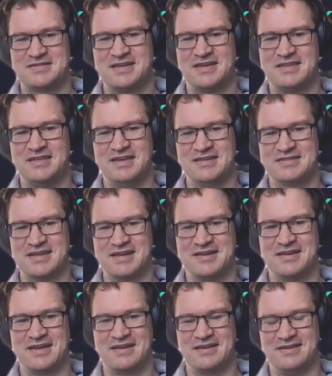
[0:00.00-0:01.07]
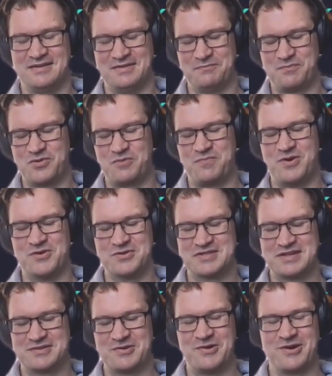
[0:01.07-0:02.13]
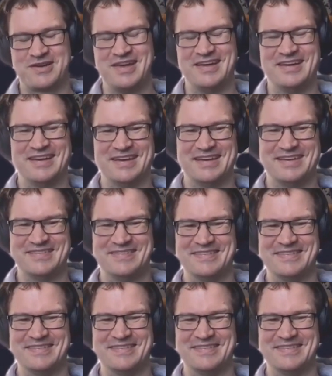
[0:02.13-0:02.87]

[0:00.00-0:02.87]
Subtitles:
just check things and propose the talk.